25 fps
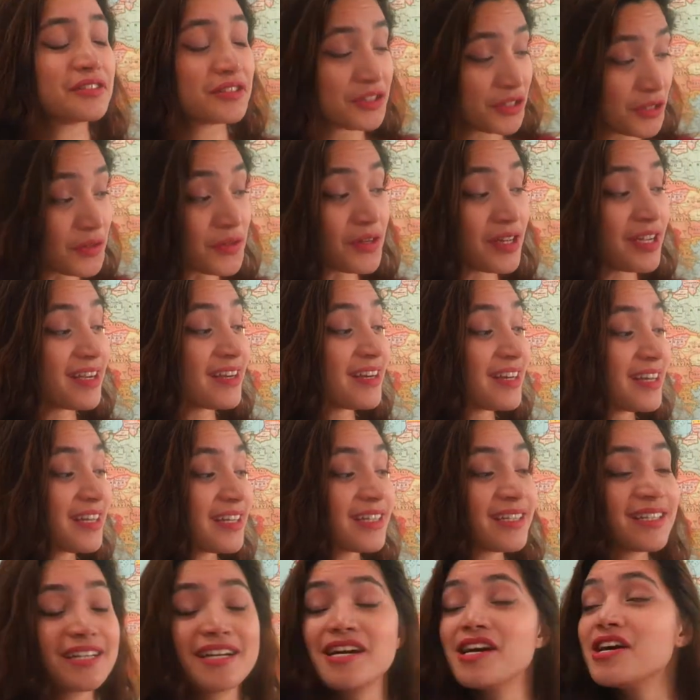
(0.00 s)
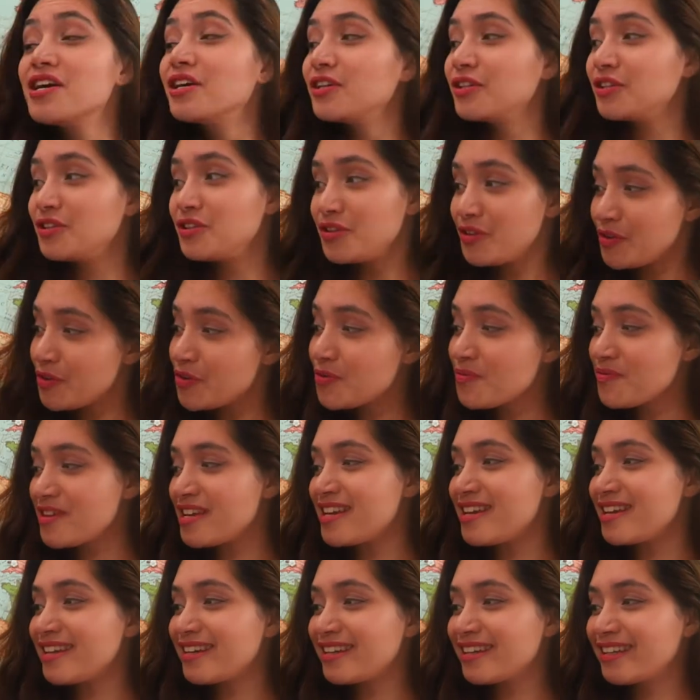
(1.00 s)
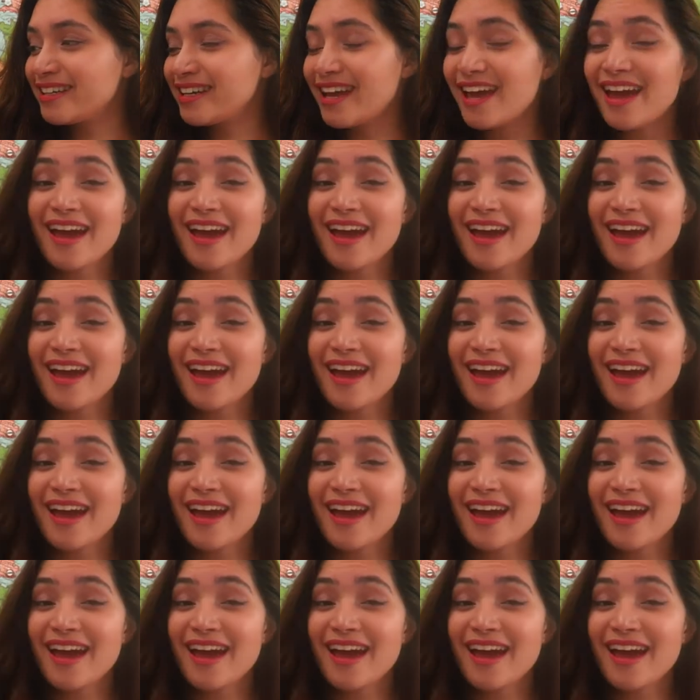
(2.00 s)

New year, new me.